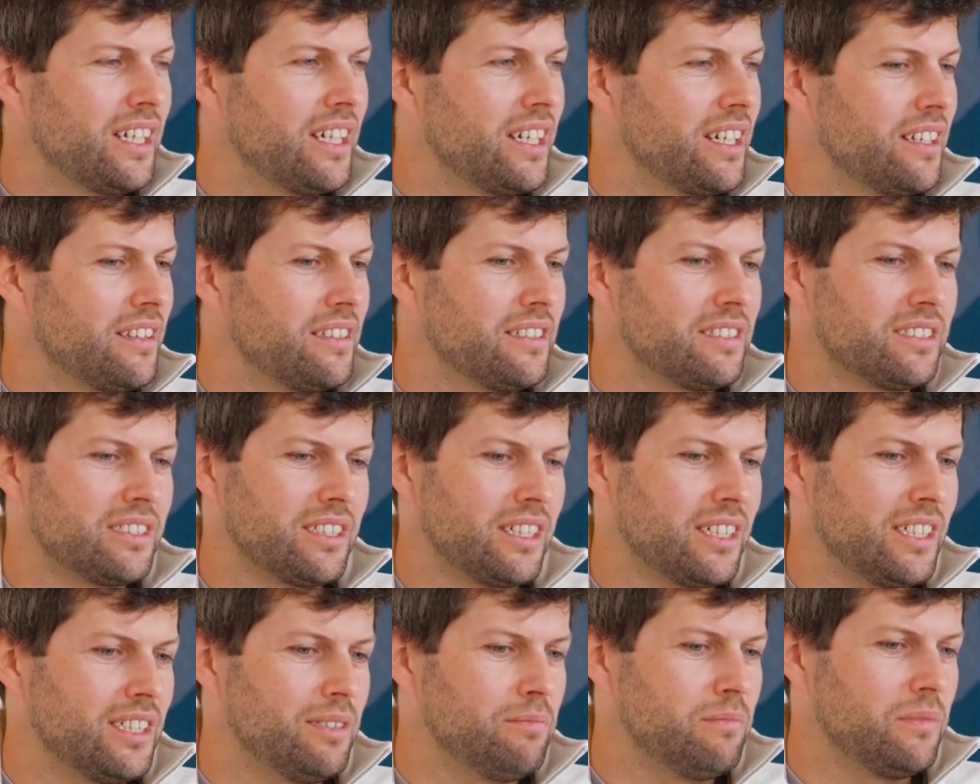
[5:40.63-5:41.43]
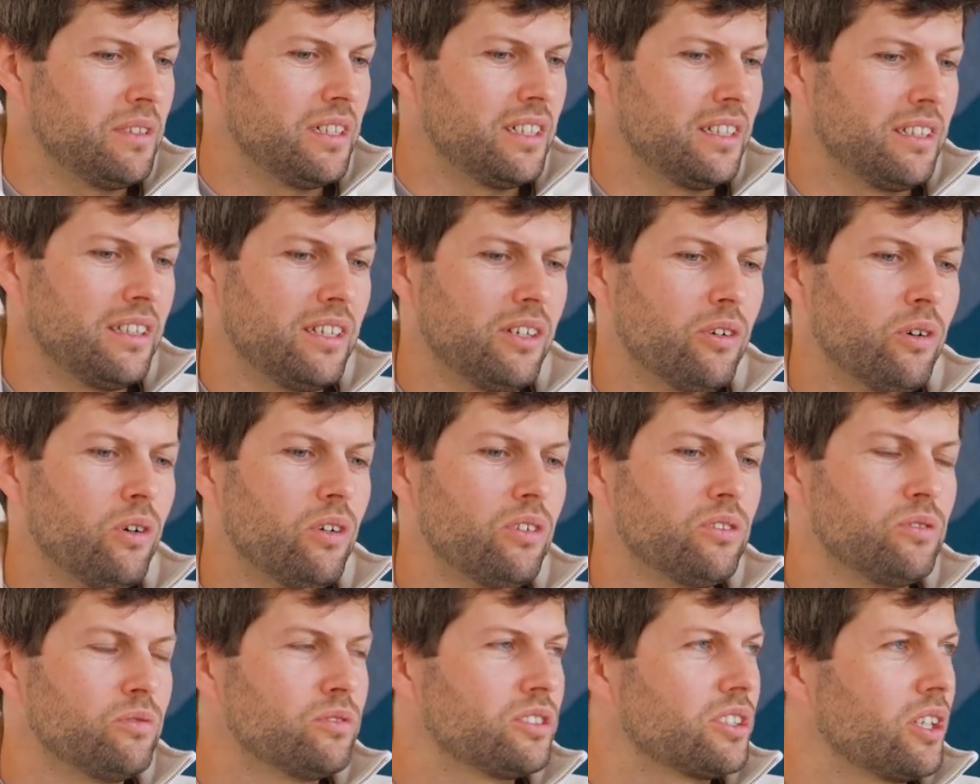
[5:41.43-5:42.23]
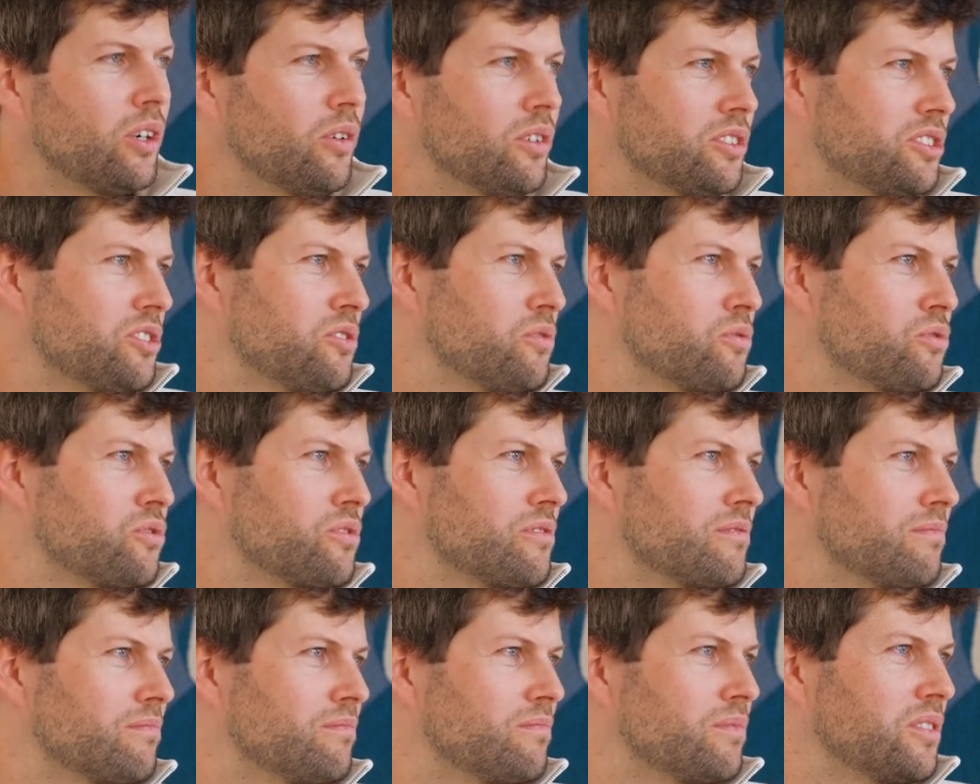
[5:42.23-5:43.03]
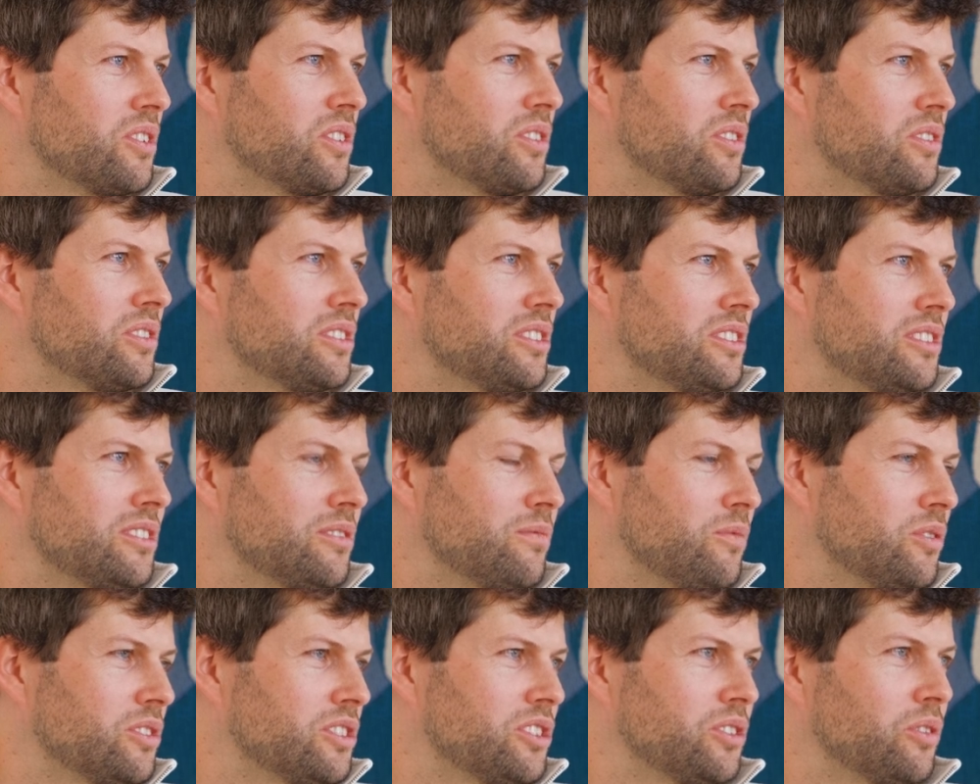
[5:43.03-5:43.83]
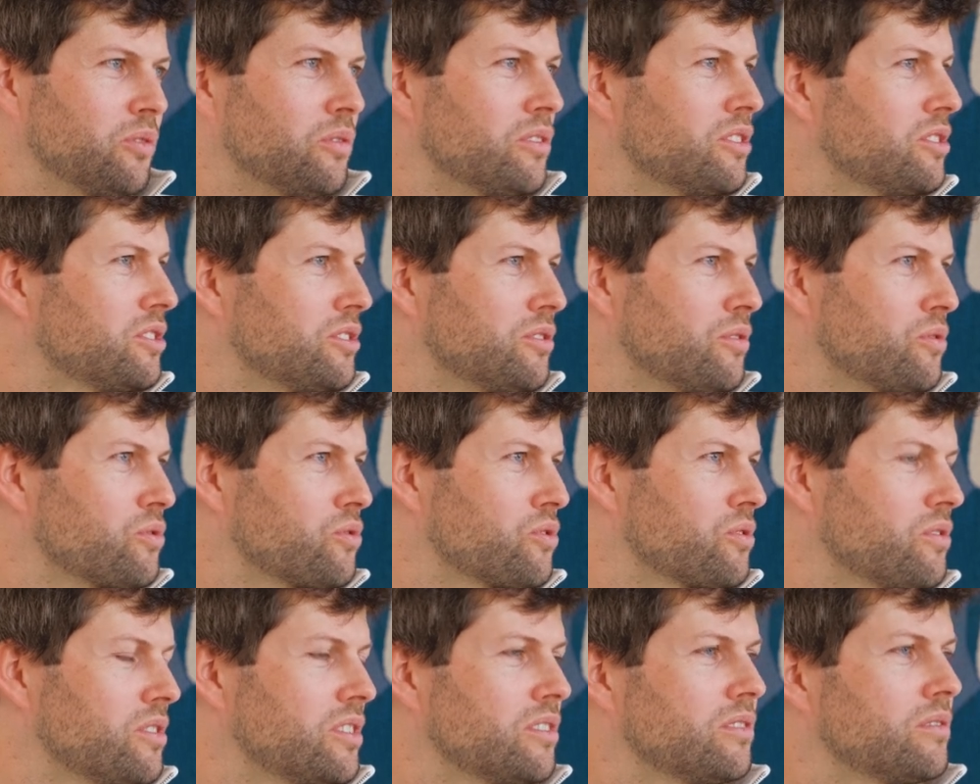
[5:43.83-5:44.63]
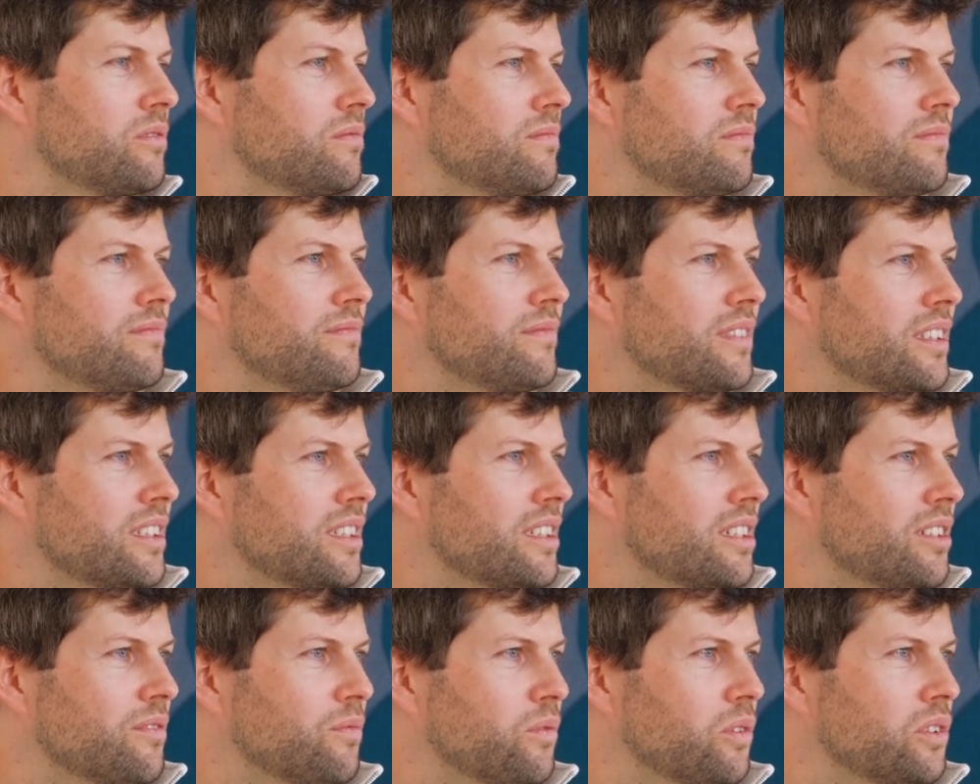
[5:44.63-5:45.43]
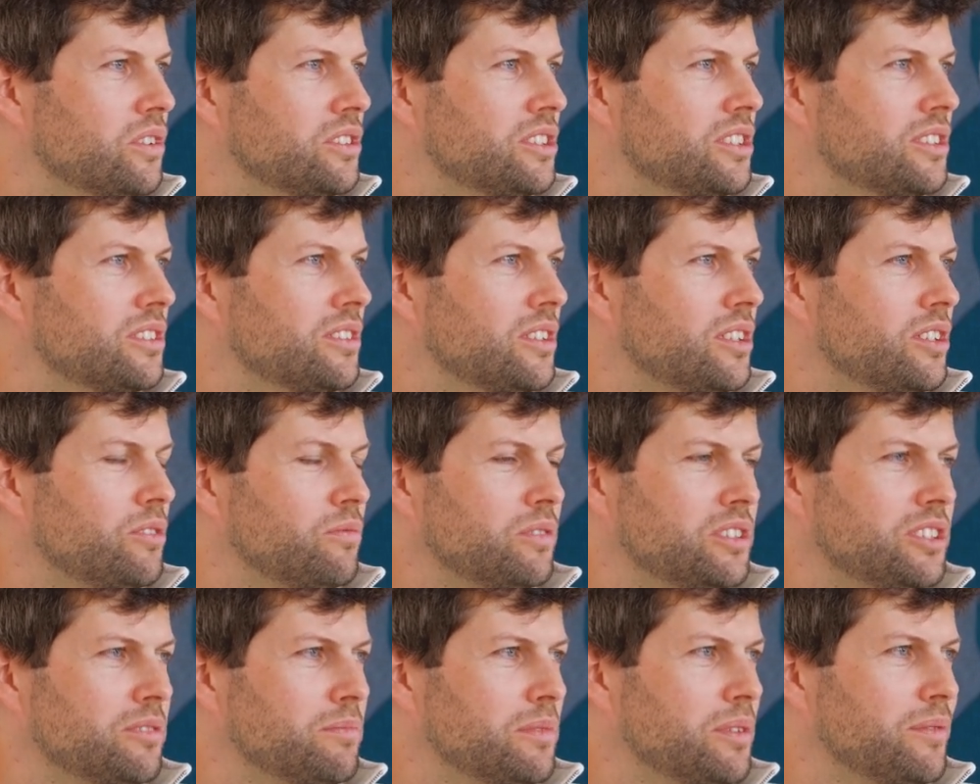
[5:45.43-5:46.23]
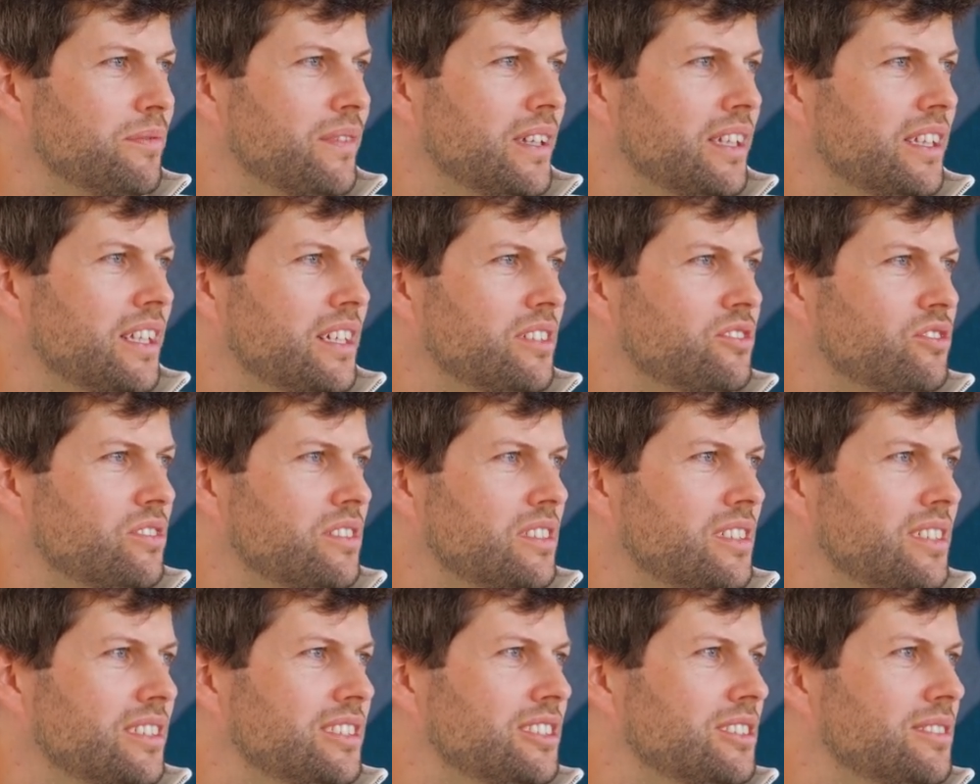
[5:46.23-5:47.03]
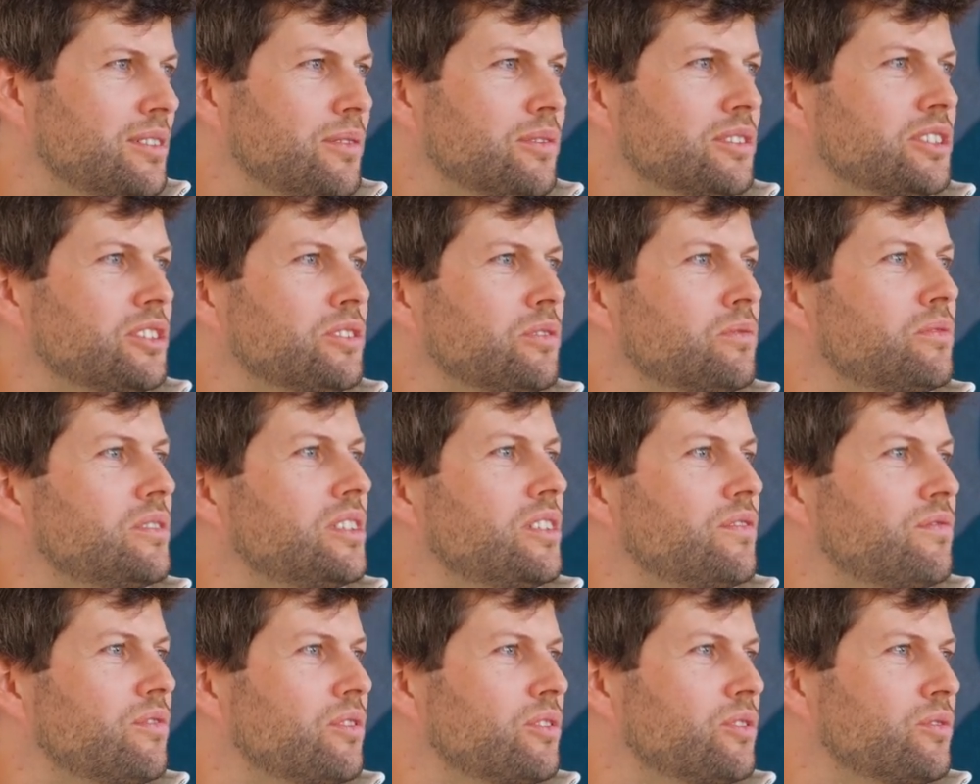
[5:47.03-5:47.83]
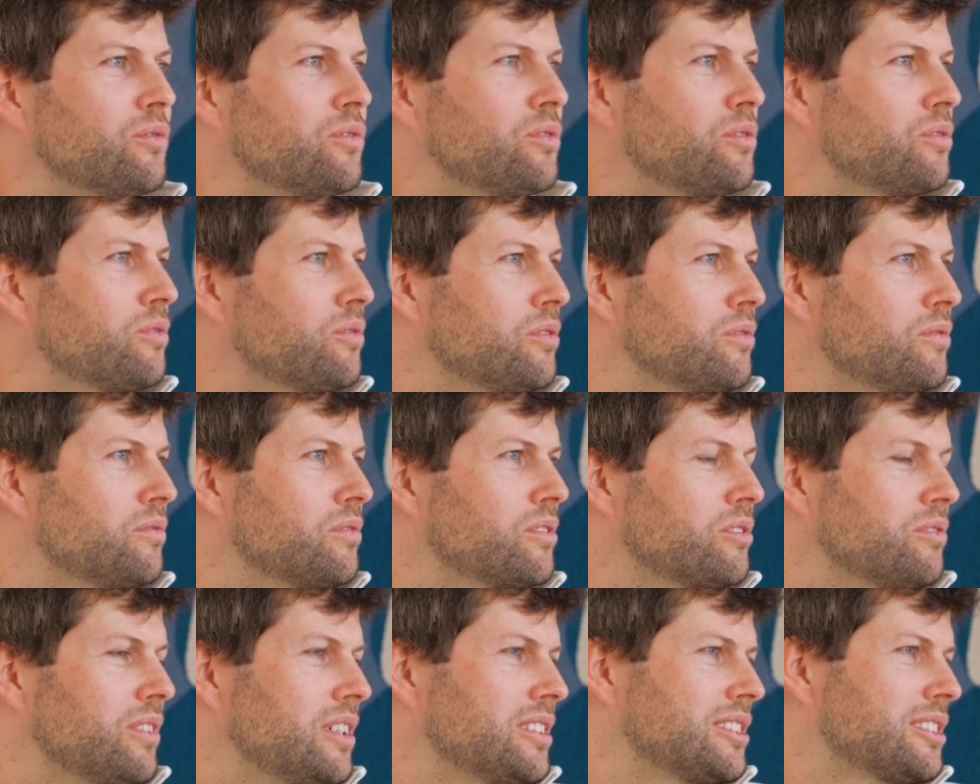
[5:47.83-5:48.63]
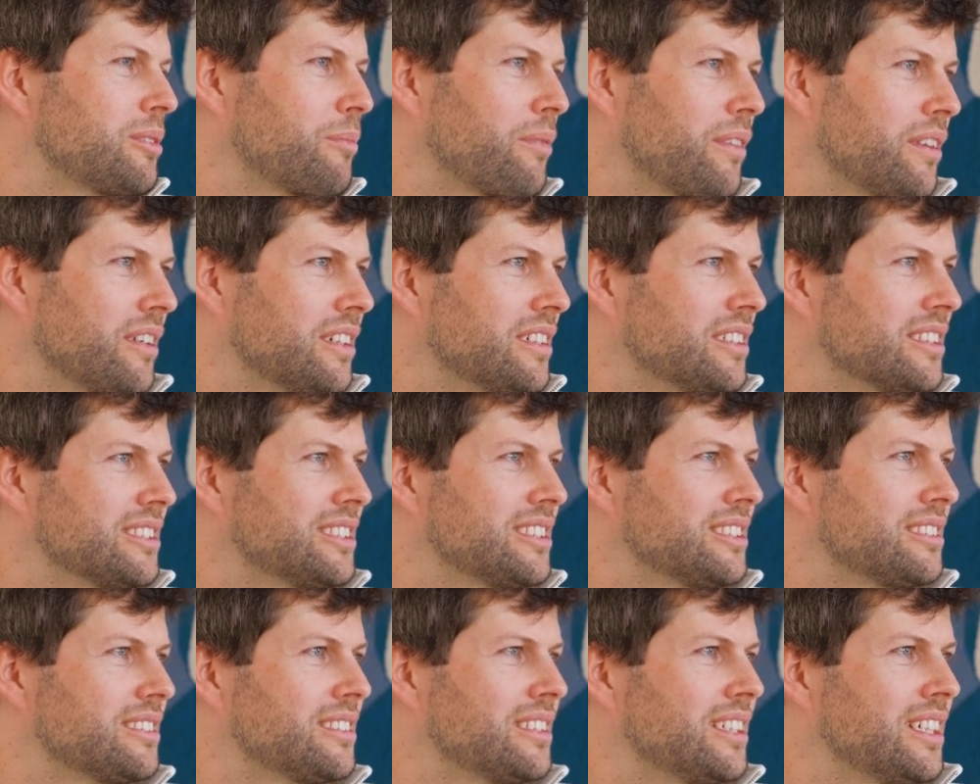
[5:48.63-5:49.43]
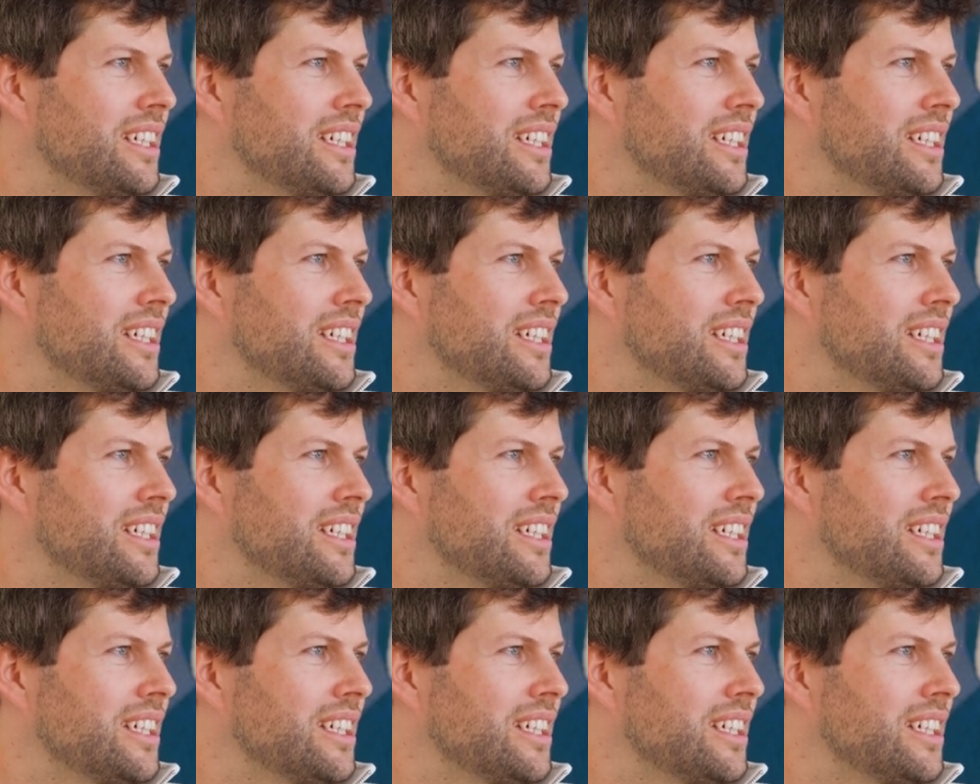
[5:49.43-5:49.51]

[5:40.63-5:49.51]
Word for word: at the time and they all used our solution because it was the only solution and it was uh, reasonably well engineered, so there was no need for you to create something else.